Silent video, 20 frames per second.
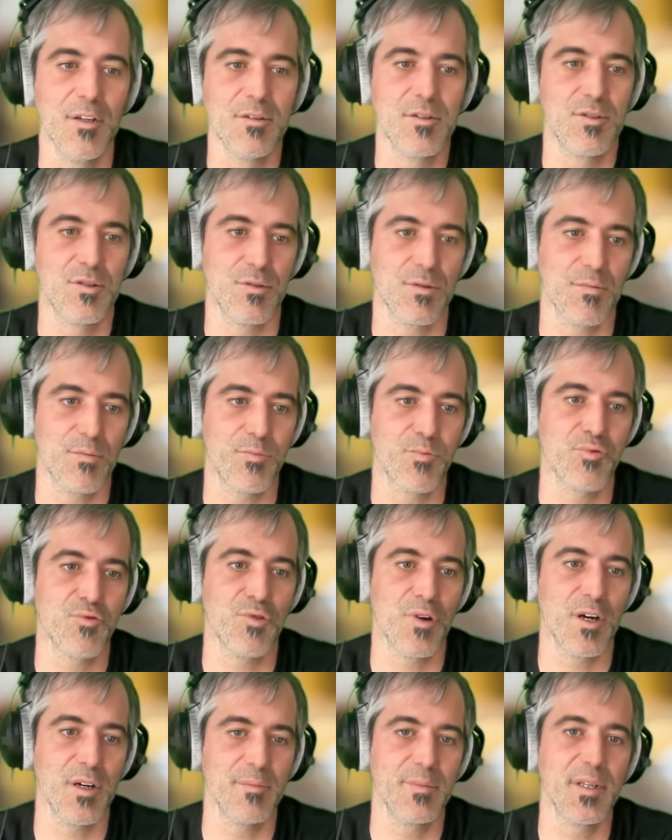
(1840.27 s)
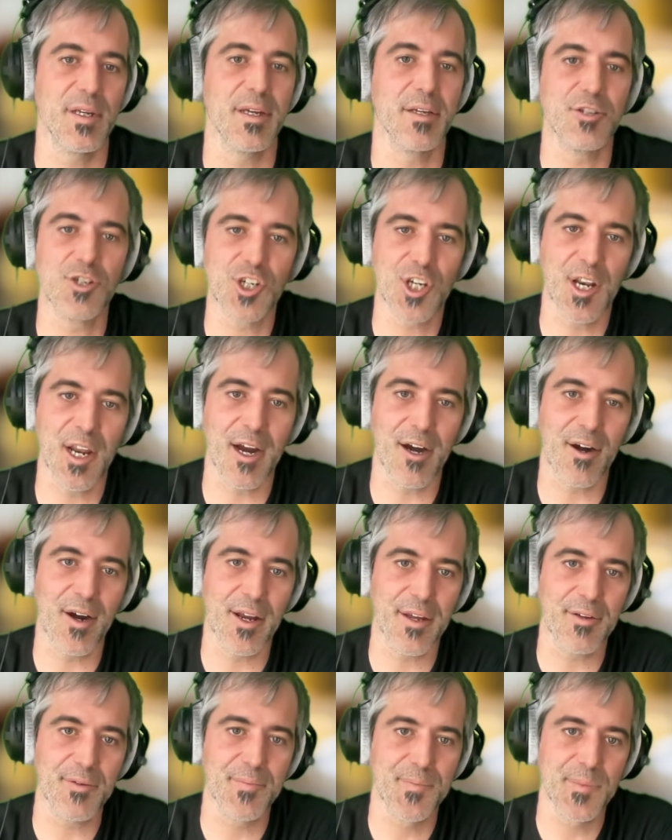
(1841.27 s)
to prompt
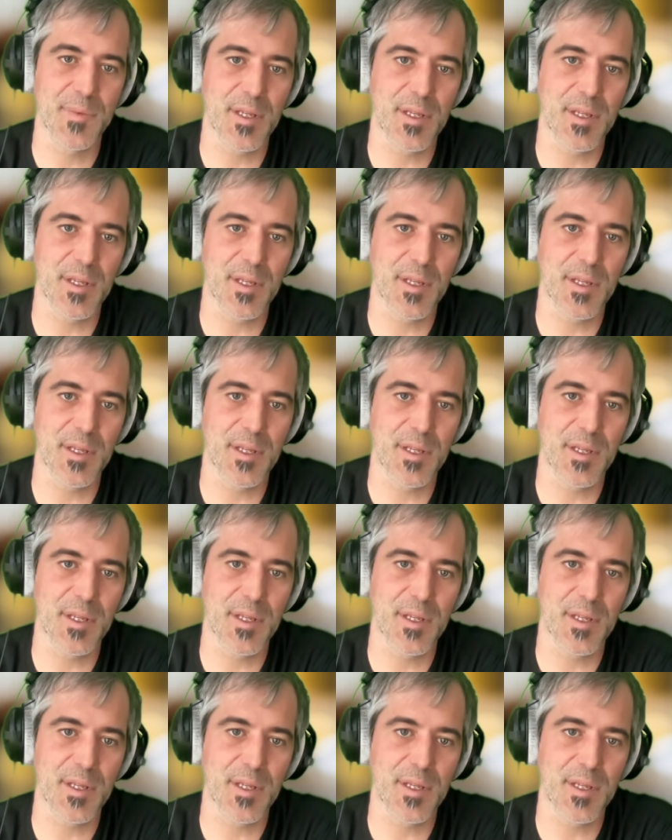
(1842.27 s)
engineering